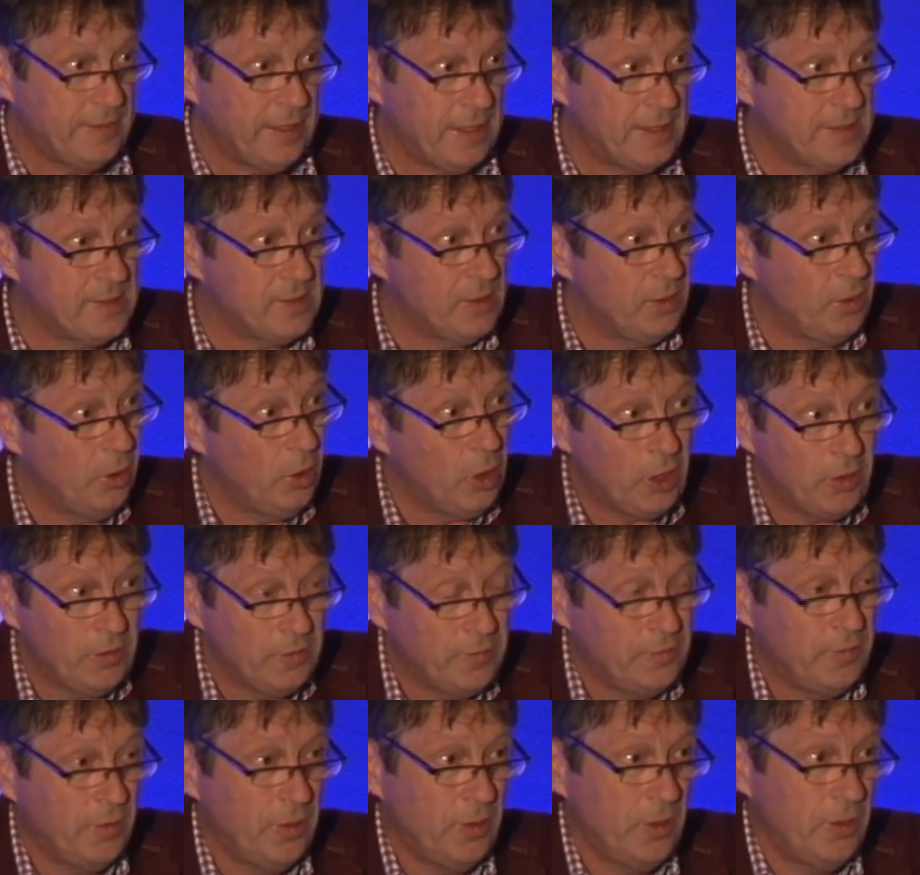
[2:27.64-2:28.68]
does a lot
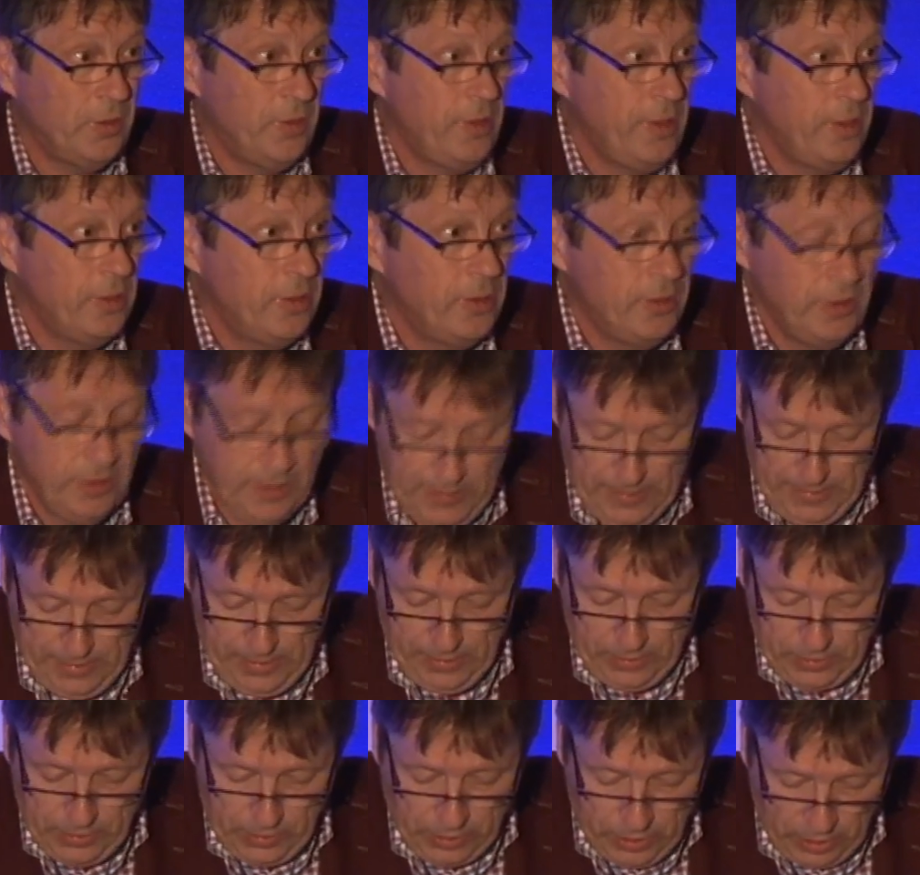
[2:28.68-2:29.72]
of audio
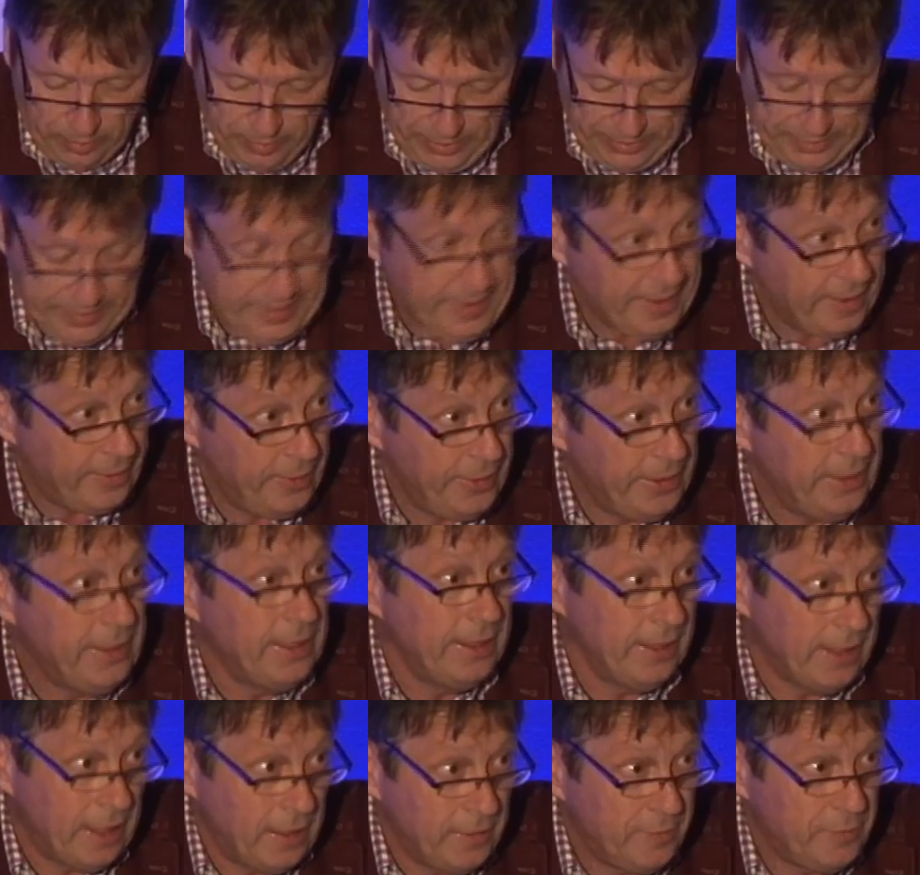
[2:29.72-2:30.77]
commentary,
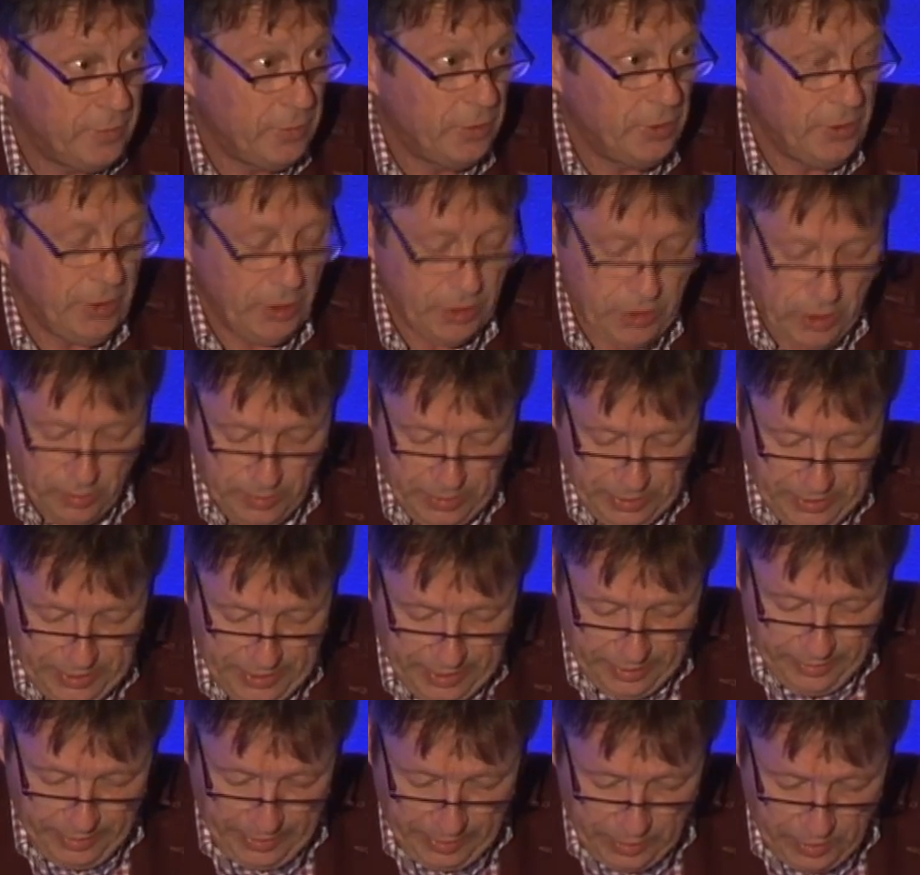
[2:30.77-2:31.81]
live audio
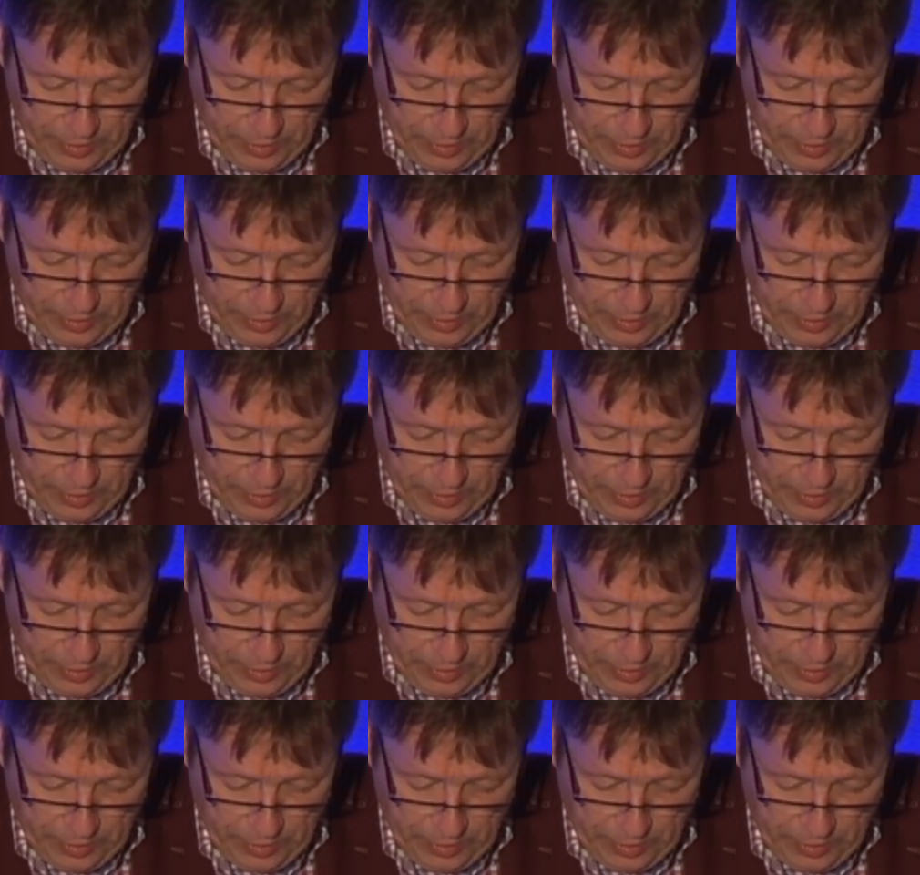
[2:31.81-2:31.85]
commentary in